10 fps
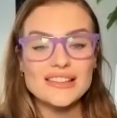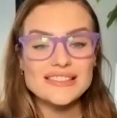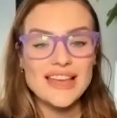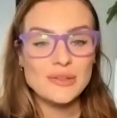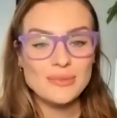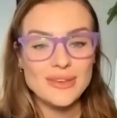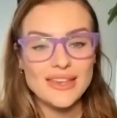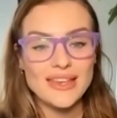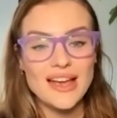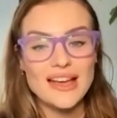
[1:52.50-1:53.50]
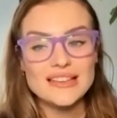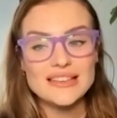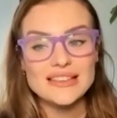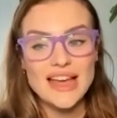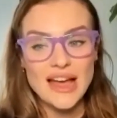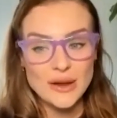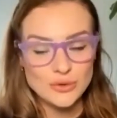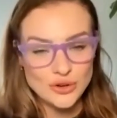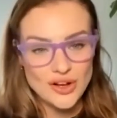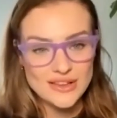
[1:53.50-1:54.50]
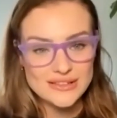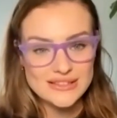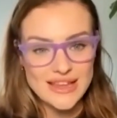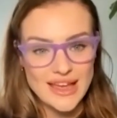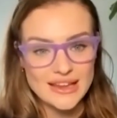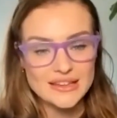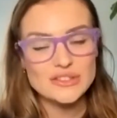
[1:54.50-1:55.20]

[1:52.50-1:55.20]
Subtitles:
Tell me how you got into tech.